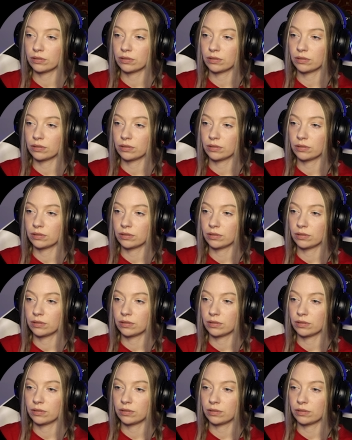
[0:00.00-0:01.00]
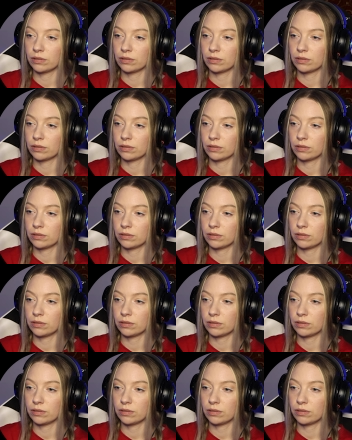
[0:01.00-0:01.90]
(no one is talking)